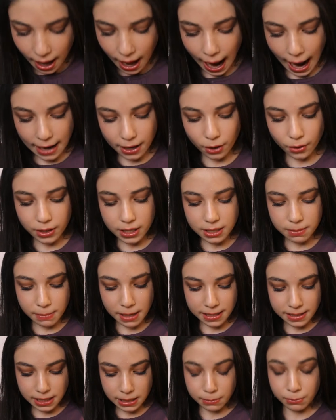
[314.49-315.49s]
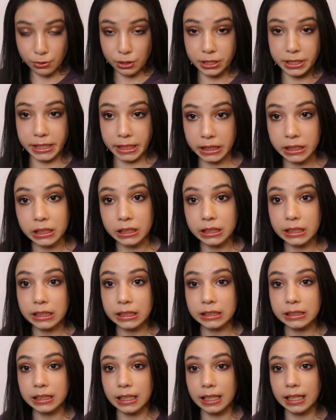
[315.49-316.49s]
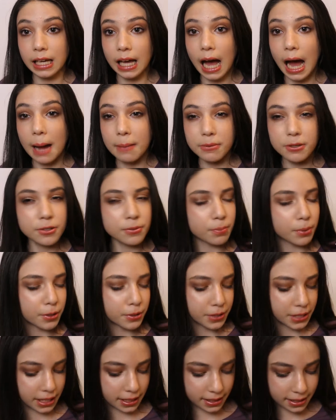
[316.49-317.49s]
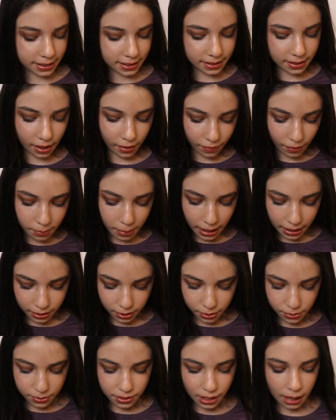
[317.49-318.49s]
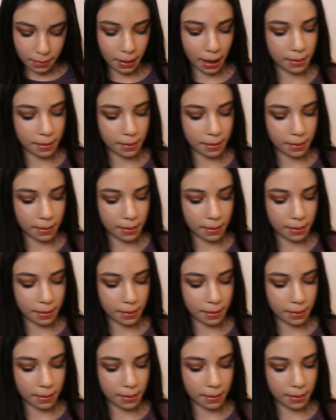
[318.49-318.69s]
I know this might seem ridiculous, like I'm just predicting stuff I might use up.